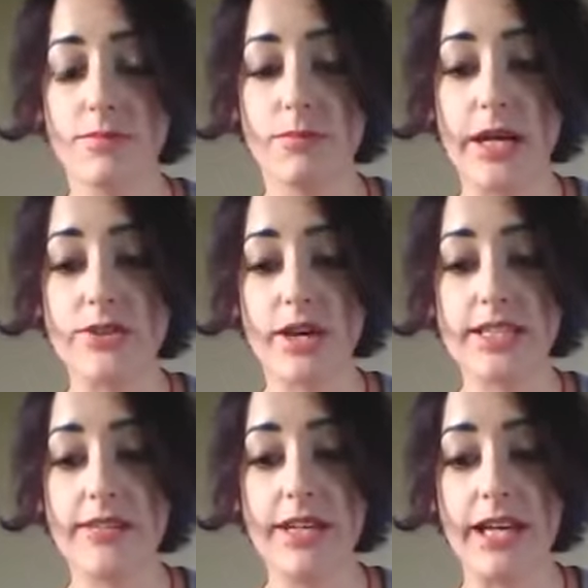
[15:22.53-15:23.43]
Mental
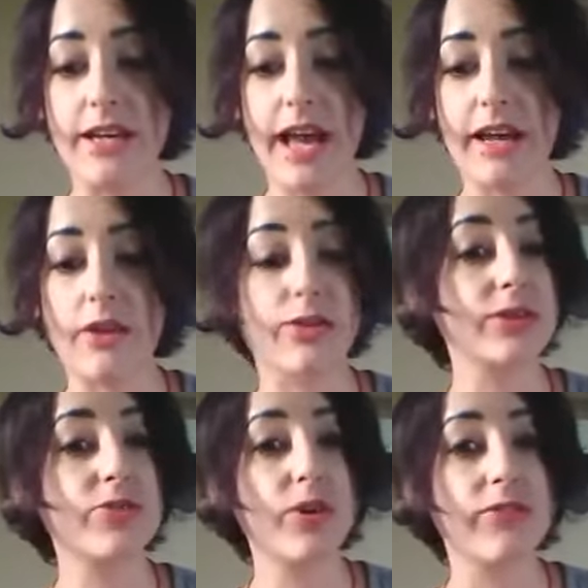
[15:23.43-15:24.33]
activity and a
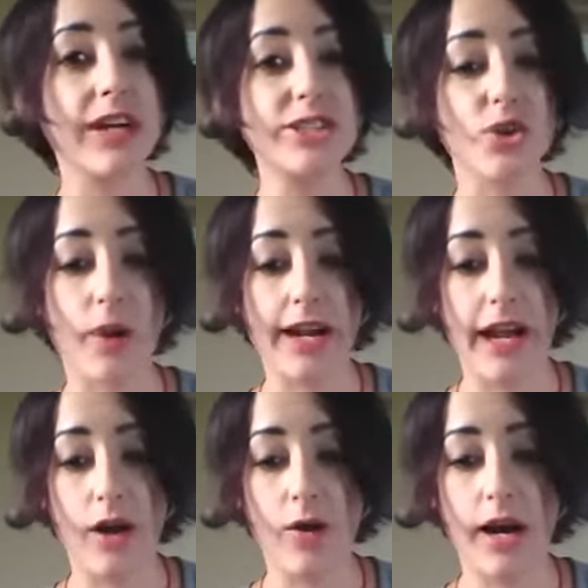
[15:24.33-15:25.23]
thirst for adventure right
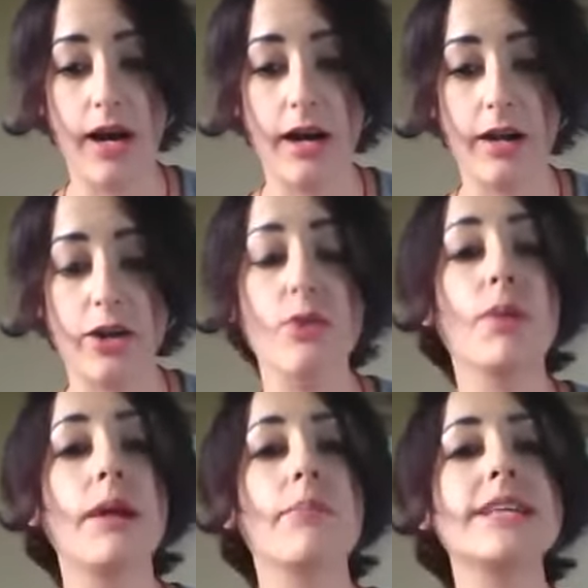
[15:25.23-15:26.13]
now.
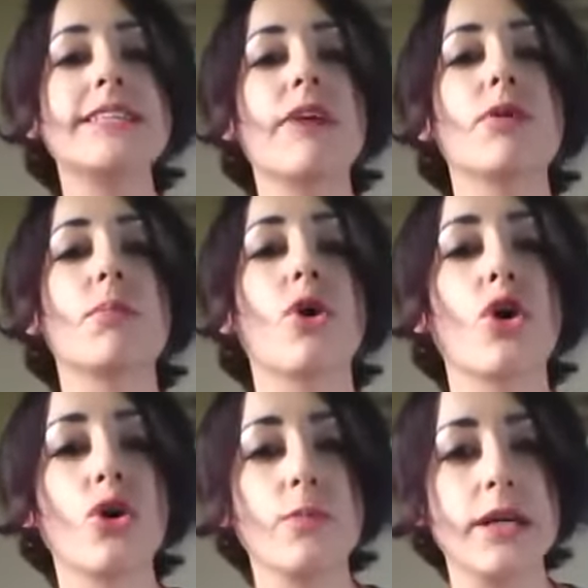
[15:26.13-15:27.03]
But it must have a
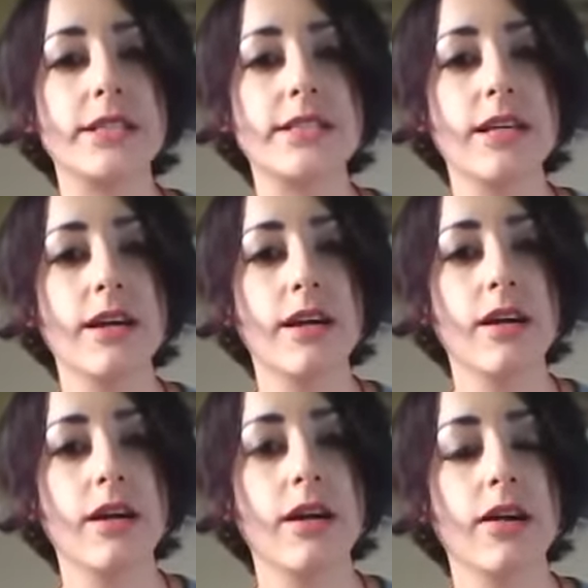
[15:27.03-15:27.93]
purpose.
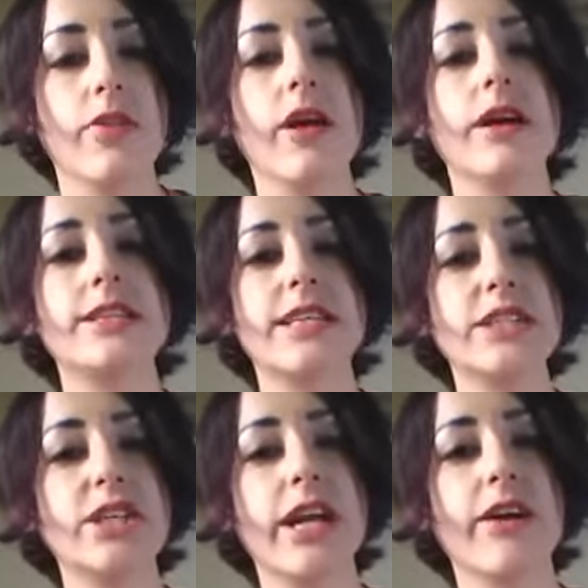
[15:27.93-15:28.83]
The
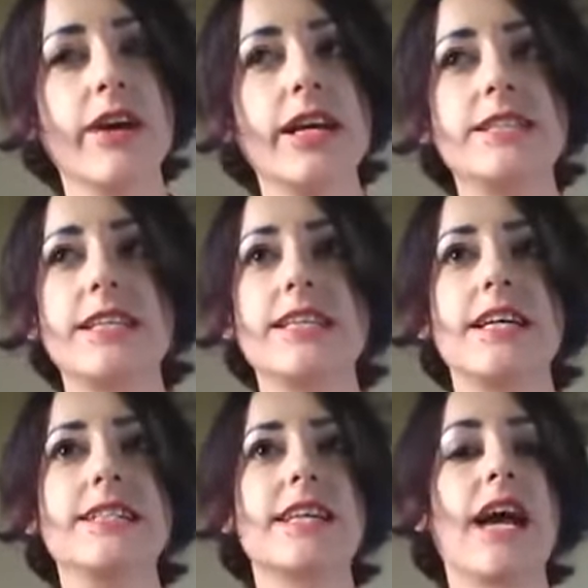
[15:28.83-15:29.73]
Sagittarius
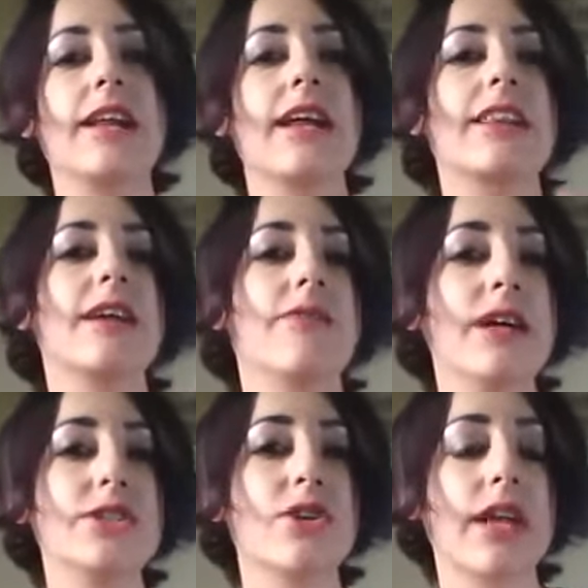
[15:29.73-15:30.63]
is kind of like the
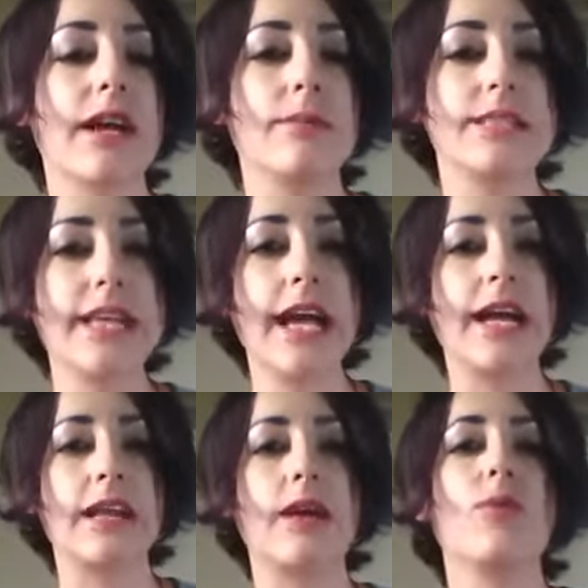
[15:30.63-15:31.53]
adventure, like I'm
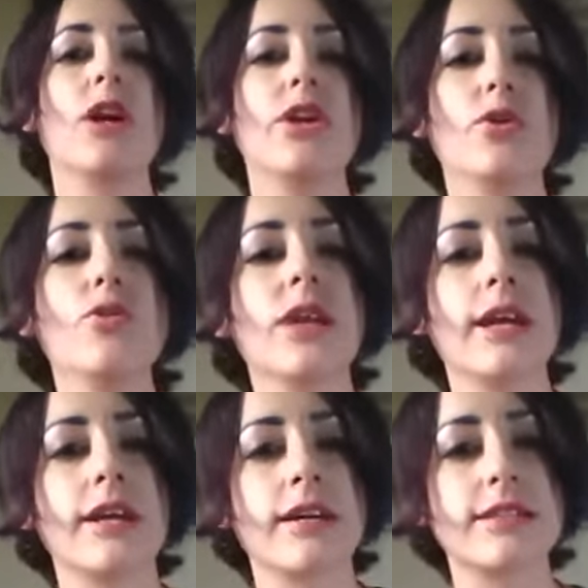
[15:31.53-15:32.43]
saying. They want to do
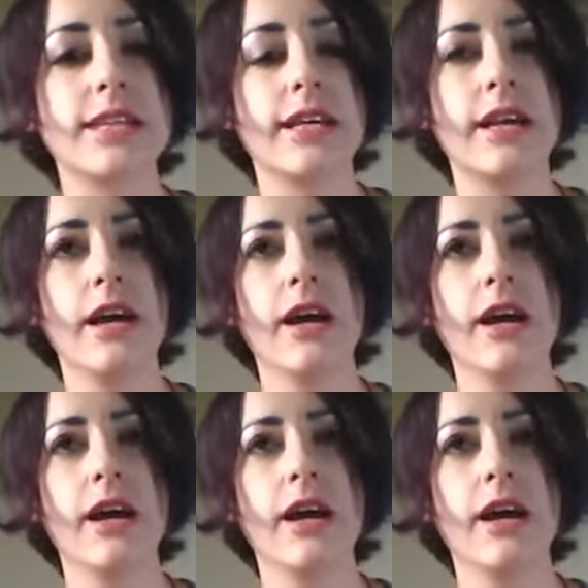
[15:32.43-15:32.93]
things, and